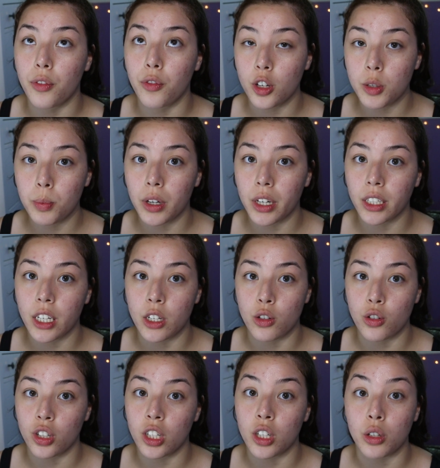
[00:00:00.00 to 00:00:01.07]
first product I
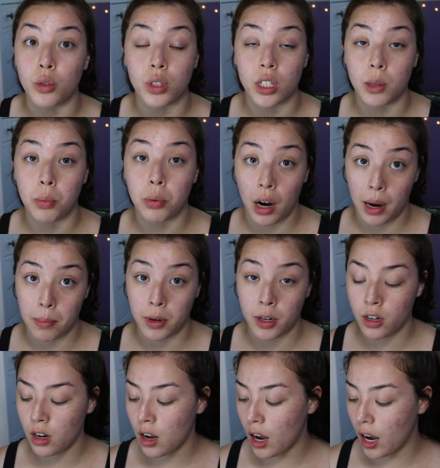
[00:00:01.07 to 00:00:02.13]
usually use is a
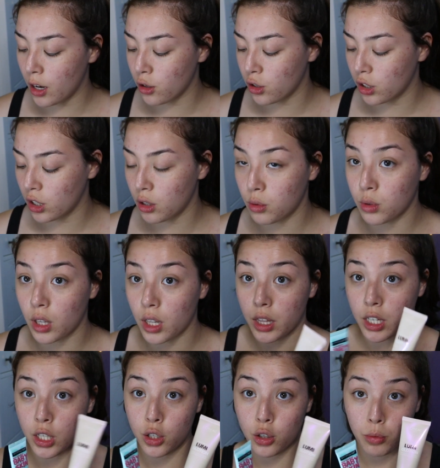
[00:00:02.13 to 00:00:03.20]
primer. I usually use
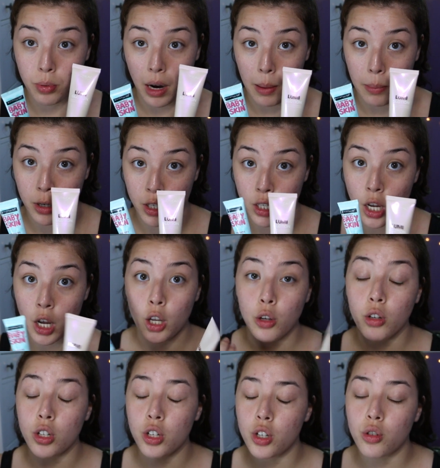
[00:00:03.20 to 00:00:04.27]
these two primers. You
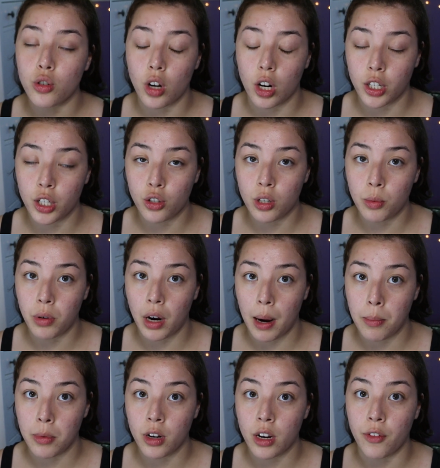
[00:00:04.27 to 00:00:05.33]
can choose not to use a
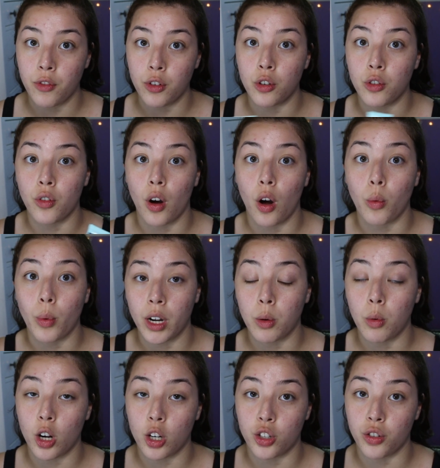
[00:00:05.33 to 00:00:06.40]
primer if you've already
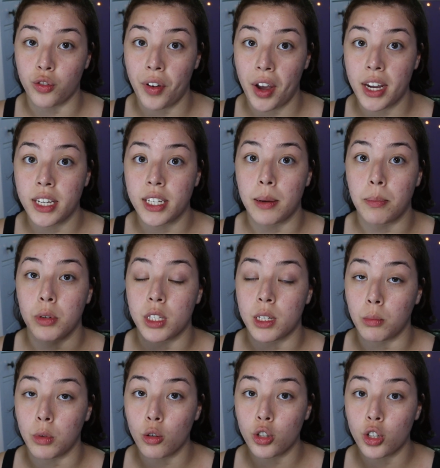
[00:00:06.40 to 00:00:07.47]
washed your face and put
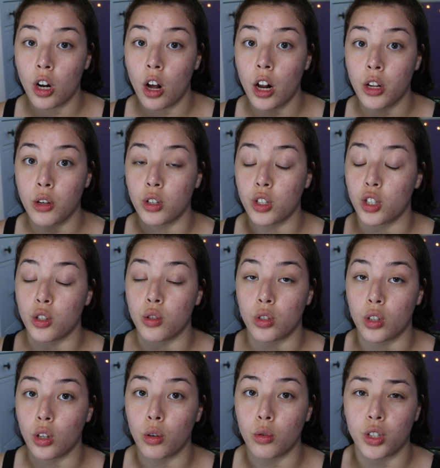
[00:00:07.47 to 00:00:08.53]
some lotion on. You can just use
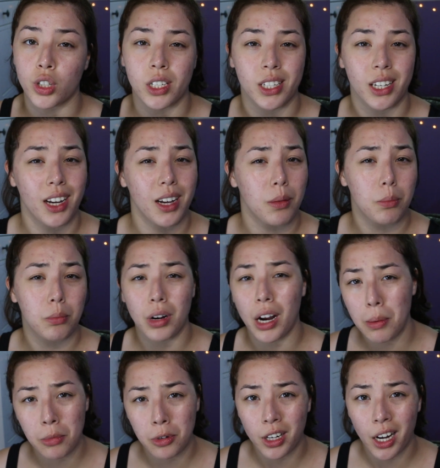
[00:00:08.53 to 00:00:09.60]
the lotion as like a
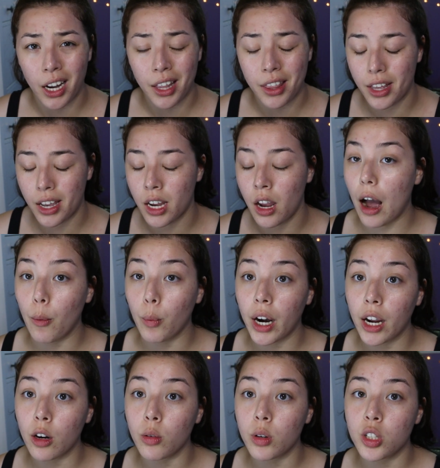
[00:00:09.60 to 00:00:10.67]
primer kind of thing. What
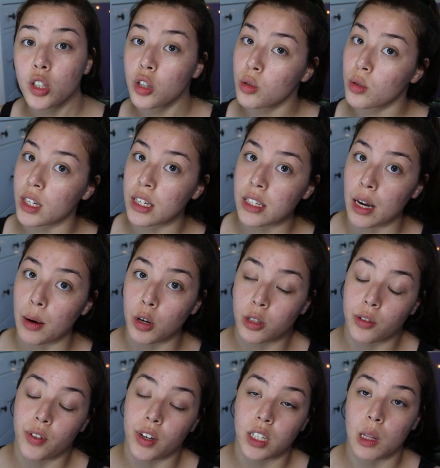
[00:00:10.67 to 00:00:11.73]
I always do is I wash
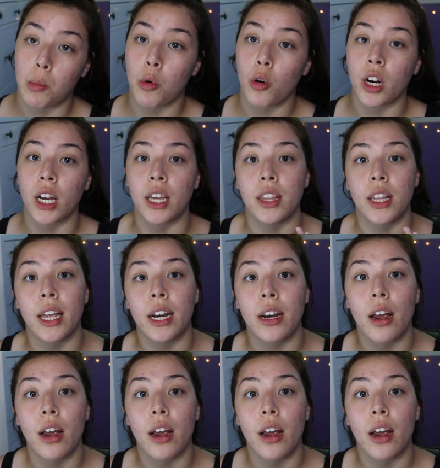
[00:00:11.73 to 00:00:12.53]
my face in the morning and then